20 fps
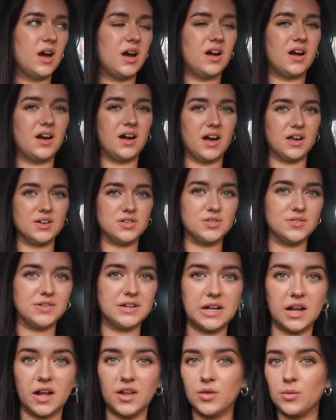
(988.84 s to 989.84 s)
I do
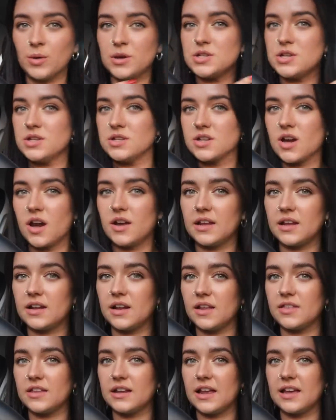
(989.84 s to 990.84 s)
really like the way she's cut it,
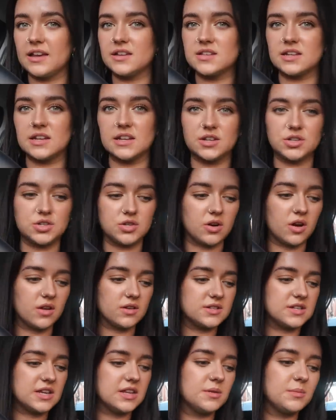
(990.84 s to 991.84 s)
like the layers in it, because you can't
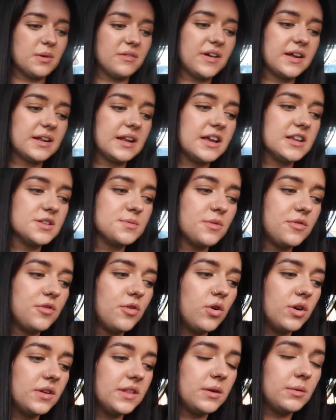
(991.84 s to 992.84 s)
see them. I've had layers
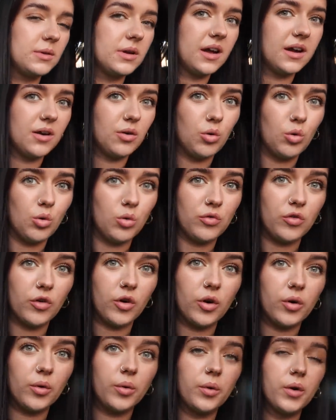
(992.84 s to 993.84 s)
before and they were like
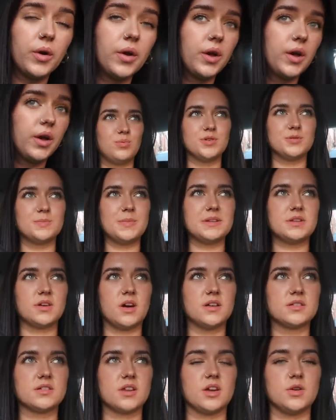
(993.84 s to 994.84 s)
awful. I was meant to
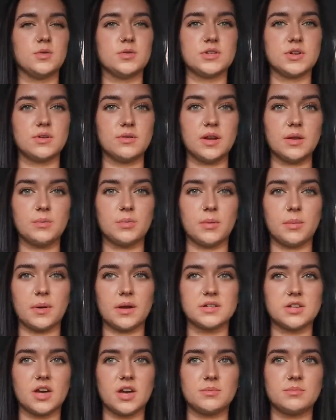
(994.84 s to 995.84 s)
ask her who was doing it, but by
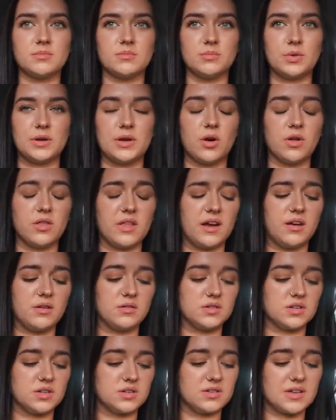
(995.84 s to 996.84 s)
the time we got there, I
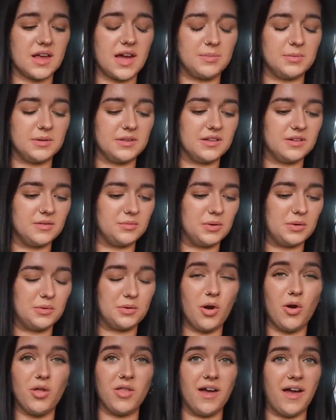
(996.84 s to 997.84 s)
was just happy that we
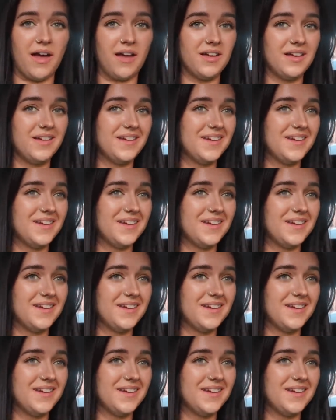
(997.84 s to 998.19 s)
got there.